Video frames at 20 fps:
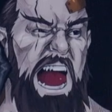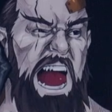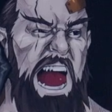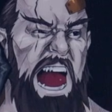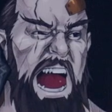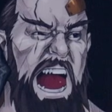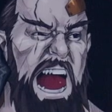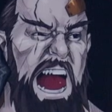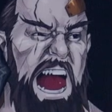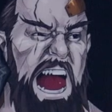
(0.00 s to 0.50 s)

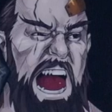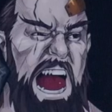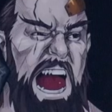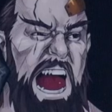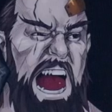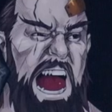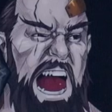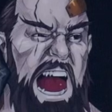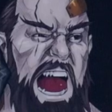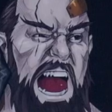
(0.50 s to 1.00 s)

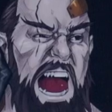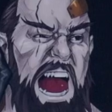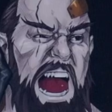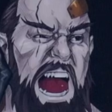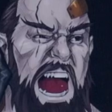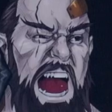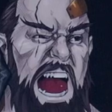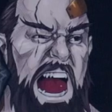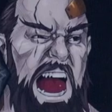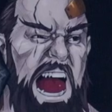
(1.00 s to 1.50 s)

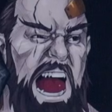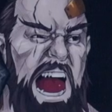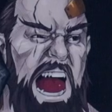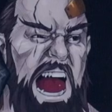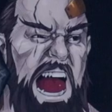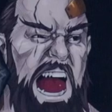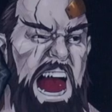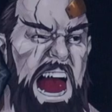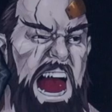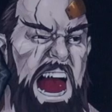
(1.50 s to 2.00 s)

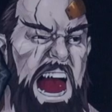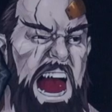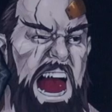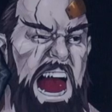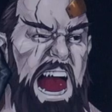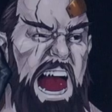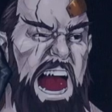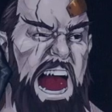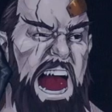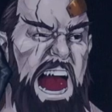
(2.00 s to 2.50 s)

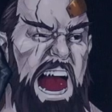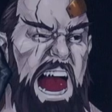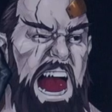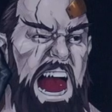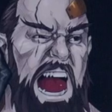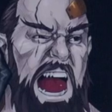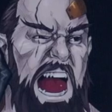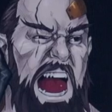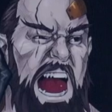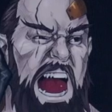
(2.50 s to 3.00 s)

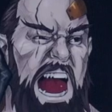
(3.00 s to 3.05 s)
This person isn't speaking.